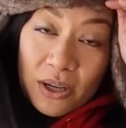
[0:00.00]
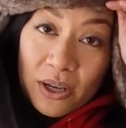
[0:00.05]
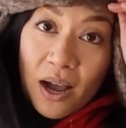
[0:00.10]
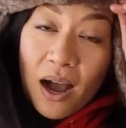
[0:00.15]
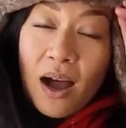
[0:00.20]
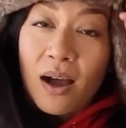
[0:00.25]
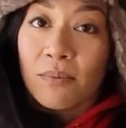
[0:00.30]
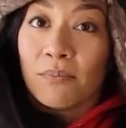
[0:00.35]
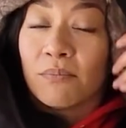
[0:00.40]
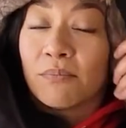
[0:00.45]
to
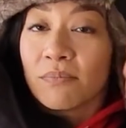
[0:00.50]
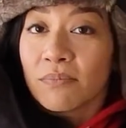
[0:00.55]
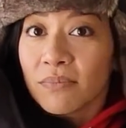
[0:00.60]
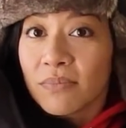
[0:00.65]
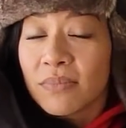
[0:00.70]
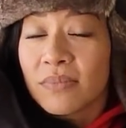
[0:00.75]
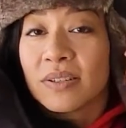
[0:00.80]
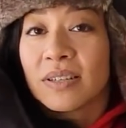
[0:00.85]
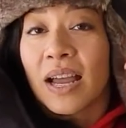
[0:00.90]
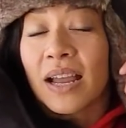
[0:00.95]
come.
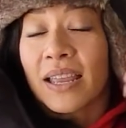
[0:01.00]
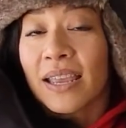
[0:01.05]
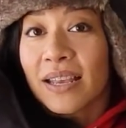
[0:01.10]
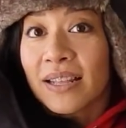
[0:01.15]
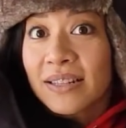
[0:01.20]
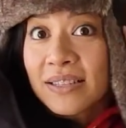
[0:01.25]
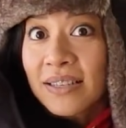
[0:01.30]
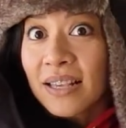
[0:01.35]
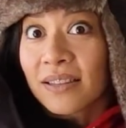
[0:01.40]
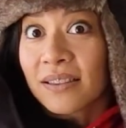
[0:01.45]
Oh.
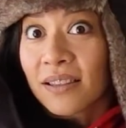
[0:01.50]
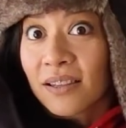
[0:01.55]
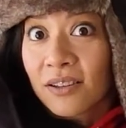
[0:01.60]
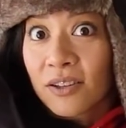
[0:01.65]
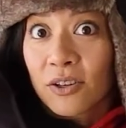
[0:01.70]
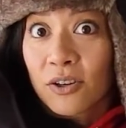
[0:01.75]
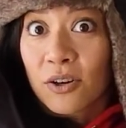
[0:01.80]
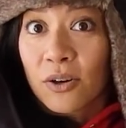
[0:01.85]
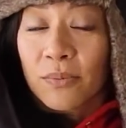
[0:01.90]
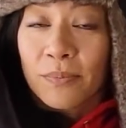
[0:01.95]
Diane sent the
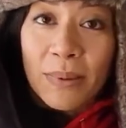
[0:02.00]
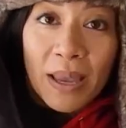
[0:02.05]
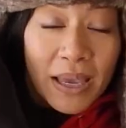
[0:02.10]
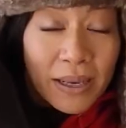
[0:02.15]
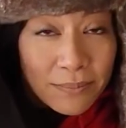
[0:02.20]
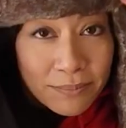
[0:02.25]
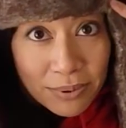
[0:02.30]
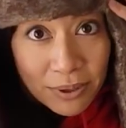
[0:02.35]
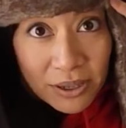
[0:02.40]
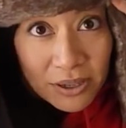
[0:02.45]
little
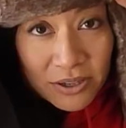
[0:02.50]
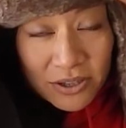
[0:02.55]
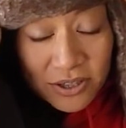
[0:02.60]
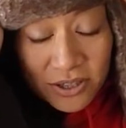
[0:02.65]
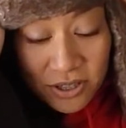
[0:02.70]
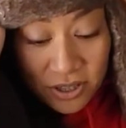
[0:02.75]
man purse.